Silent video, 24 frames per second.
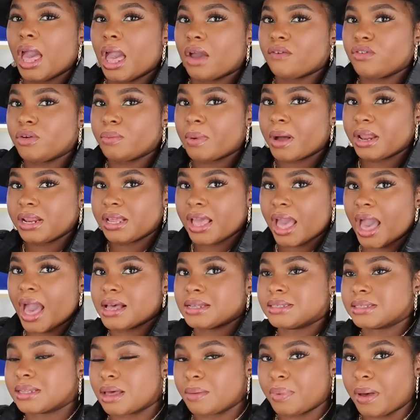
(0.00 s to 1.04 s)
Everybody
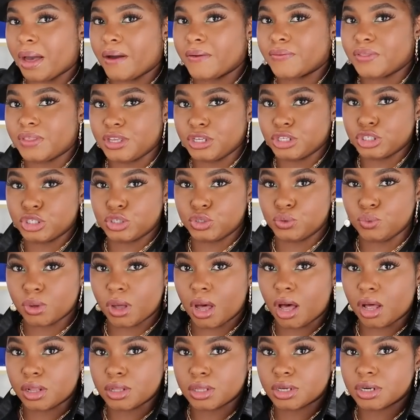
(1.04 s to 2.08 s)
asked about these two
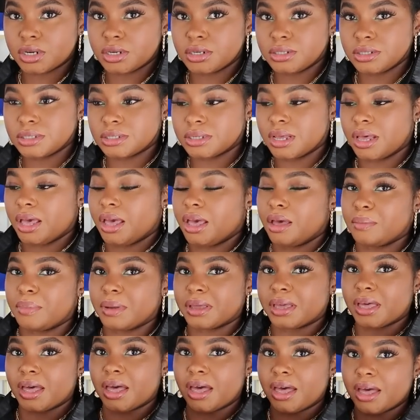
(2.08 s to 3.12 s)
colors
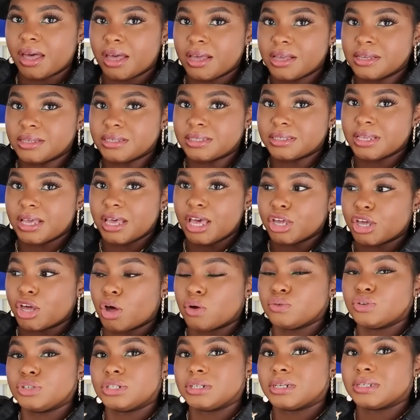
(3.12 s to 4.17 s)
because
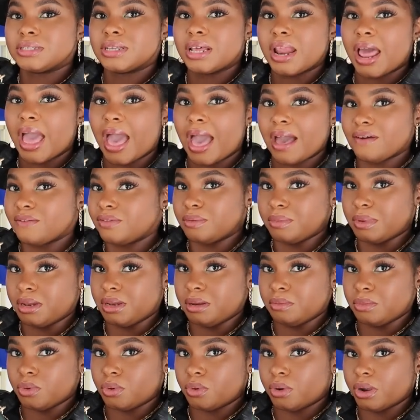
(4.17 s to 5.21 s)
Coach doesn't have them
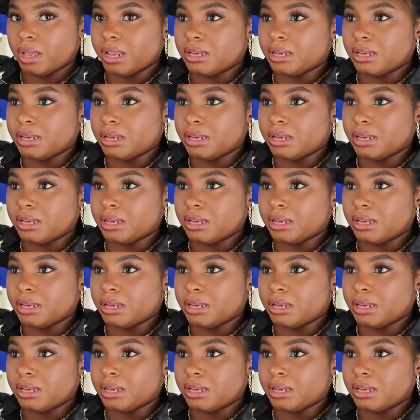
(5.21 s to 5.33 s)
anymore.